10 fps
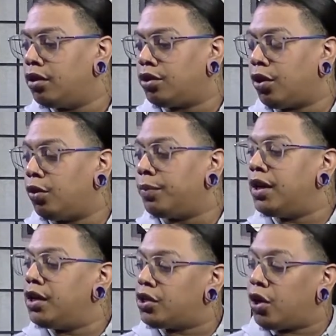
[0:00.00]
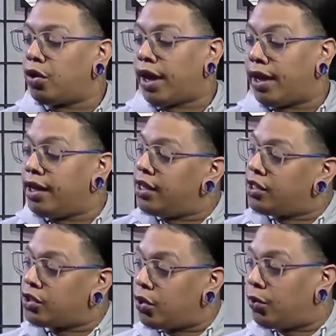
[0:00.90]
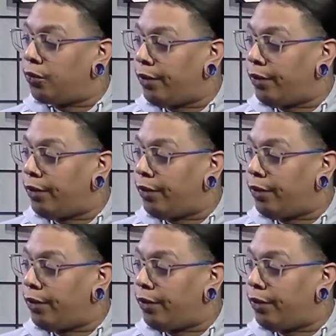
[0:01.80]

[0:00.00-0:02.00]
Dope. So, okay. So,